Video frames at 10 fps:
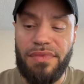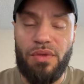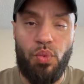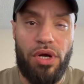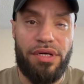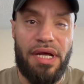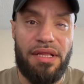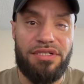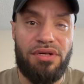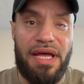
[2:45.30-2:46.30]
word
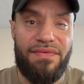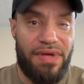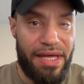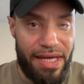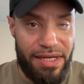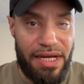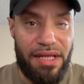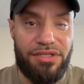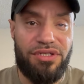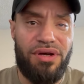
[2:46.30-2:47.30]
knowledge. You'll have head
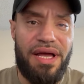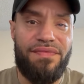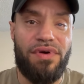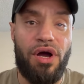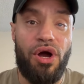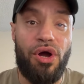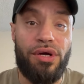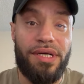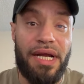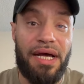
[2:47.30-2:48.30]
knowledge. You'll have
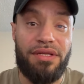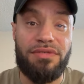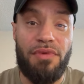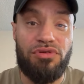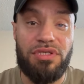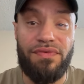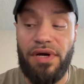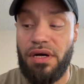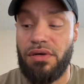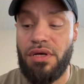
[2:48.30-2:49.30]
heart knowledge, most of
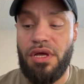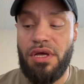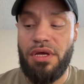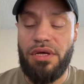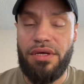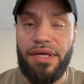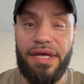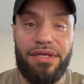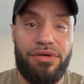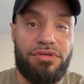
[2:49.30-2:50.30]
all.
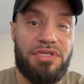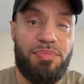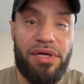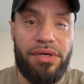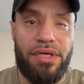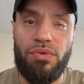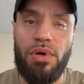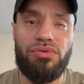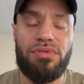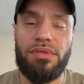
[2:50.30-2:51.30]
In your spirit, it
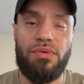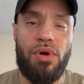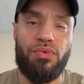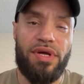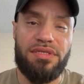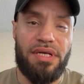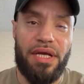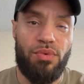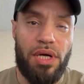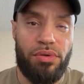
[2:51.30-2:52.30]
won't it won't
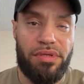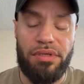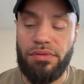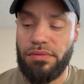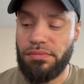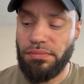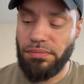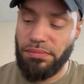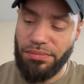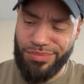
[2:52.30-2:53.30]
resonate well with you.
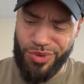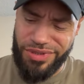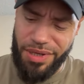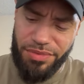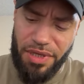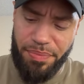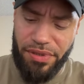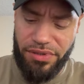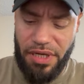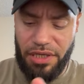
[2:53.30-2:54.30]
When someone's up
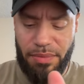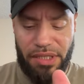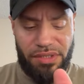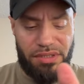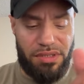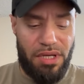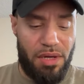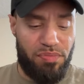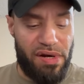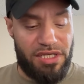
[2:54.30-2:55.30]
here talking about this
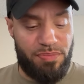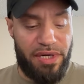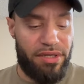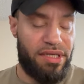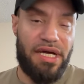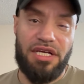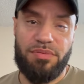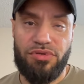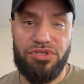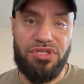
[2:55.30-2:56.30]
prosperity
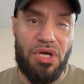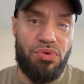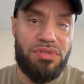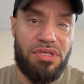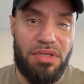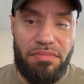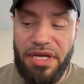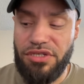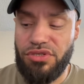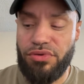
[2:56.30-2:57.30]
gospel, sow into the
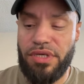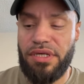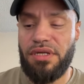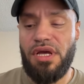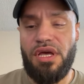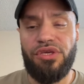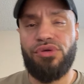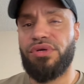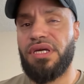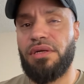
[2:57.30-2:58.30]
ministry and
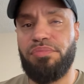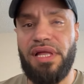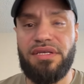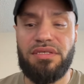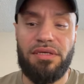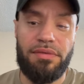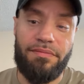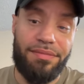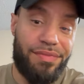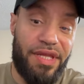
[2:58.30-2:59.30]
you'll get a blessing,
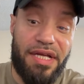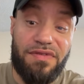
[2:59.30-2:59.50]
that's